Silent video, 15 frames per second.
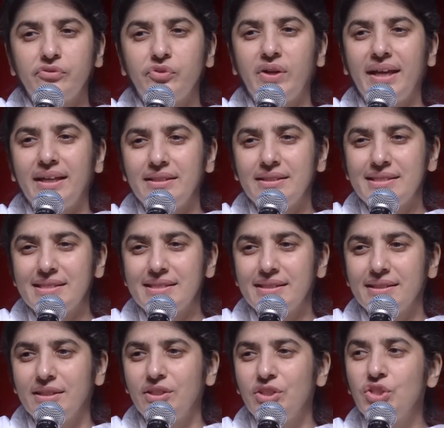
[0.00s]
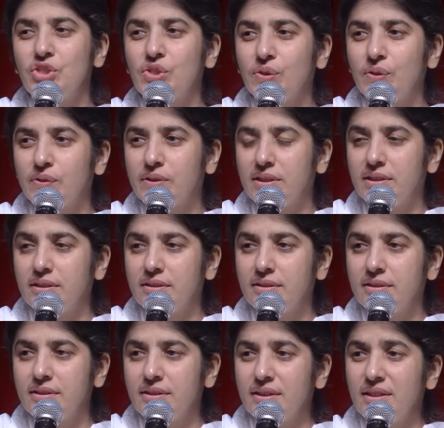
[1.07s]
friends, children
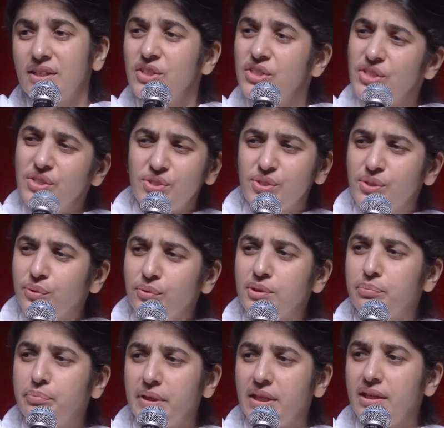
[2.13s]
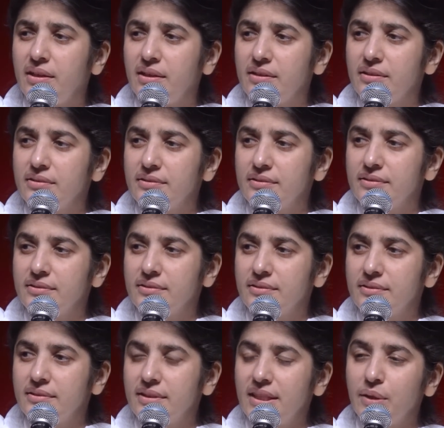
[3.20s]
just don't be
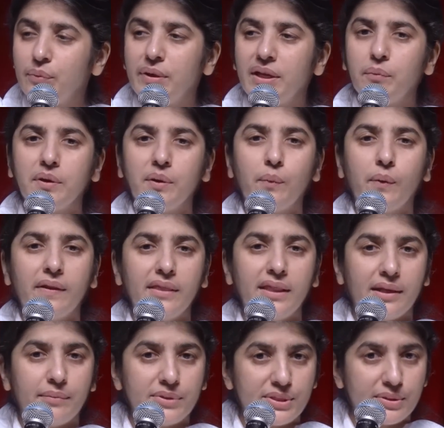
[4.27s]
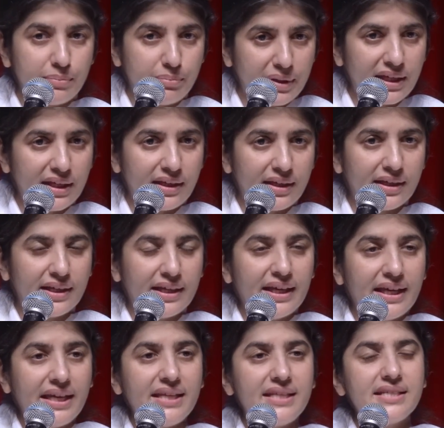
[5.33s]
the way we want them to be.
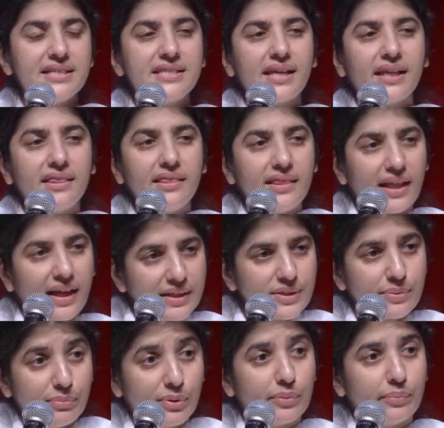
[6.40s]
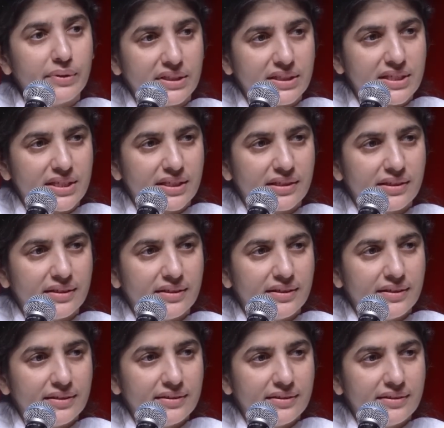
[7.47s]
It is at that moment
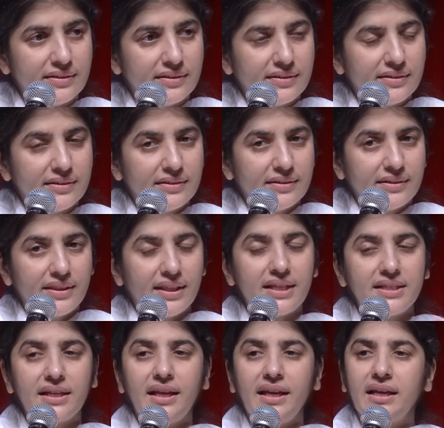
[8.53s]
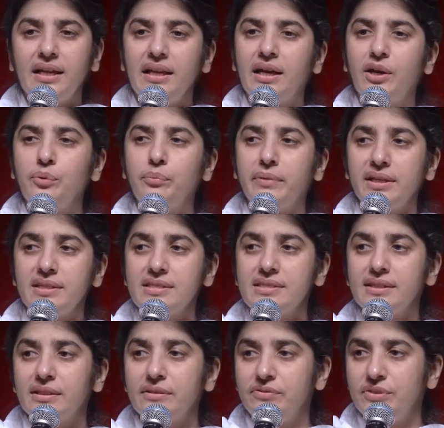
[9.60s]
that I allow
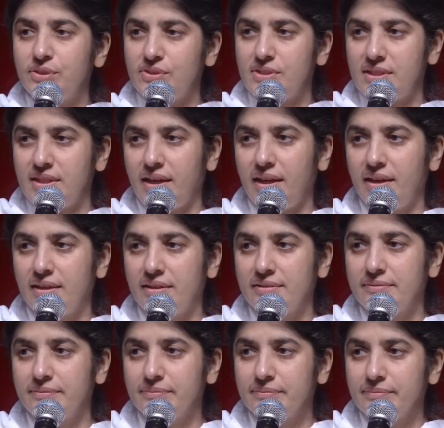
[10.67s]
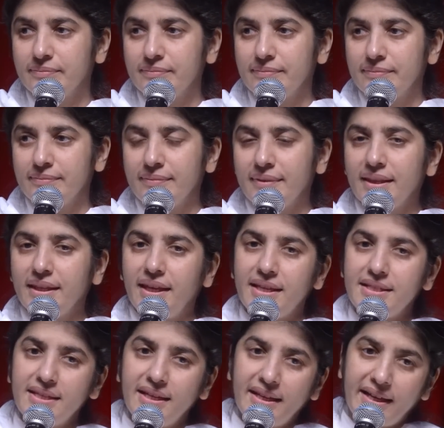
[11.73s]
myself to say,
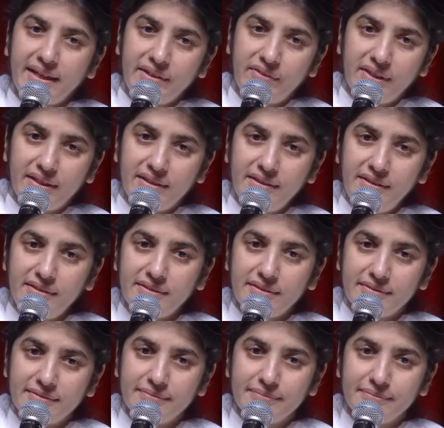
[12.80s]
getting angry is